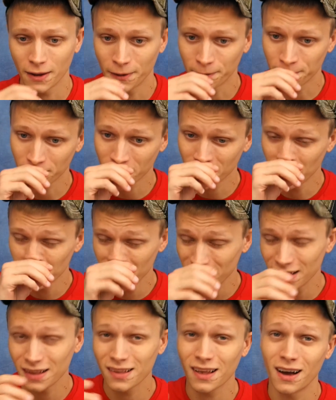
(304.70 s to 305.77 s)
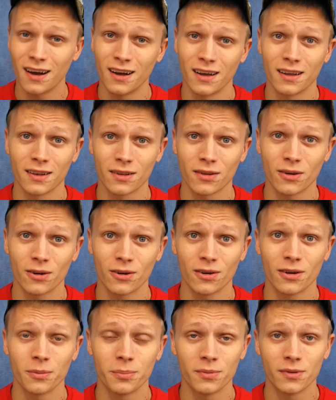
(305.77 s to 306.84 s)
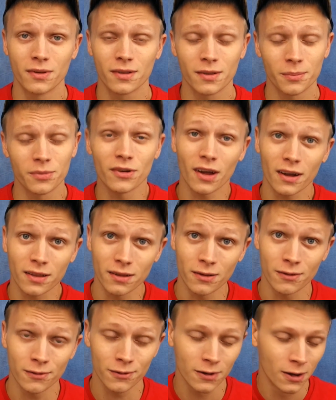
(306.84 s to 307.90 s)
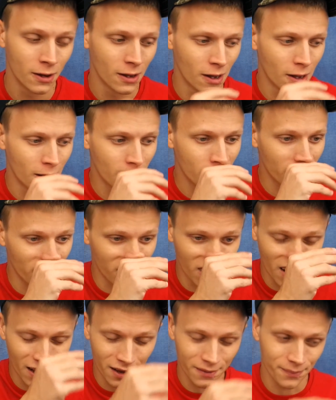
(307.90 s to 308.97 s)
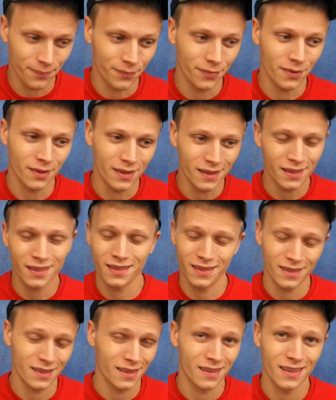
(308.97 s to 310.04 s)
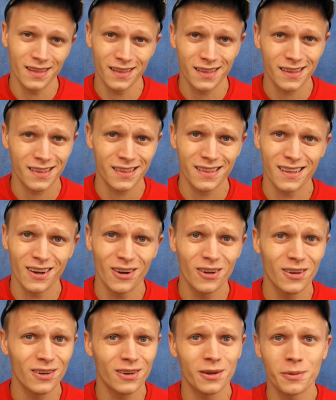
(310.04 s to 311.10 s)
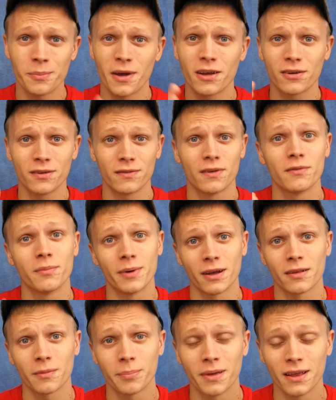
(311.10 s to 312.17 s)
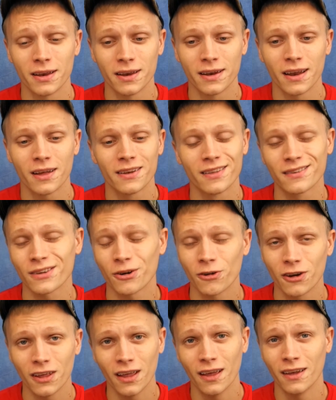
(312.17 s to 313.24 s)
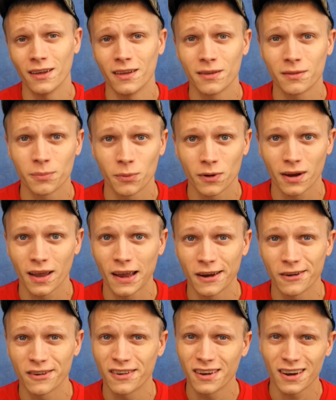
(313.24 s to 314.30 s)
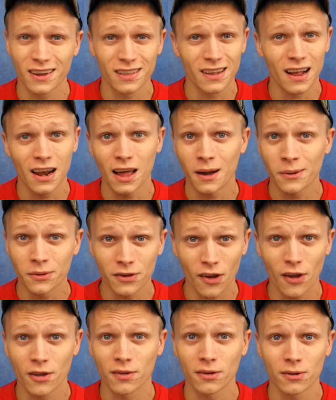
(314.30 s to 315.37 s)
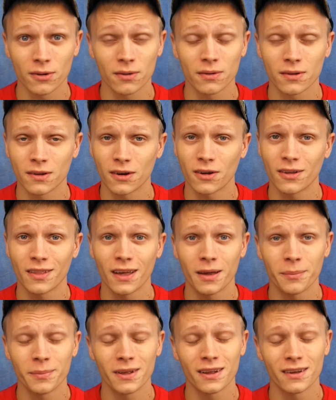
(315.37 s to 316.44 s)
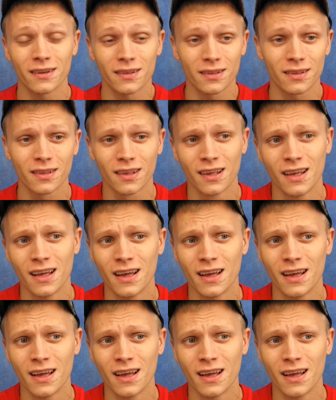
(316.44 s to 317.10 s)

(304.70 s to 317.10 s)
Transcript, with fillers: Now, some of these cons are subjective. They're not... It's all a matter of everybody's opinion. Now, this RDA is more catered to, like, the cloud chasers and all that because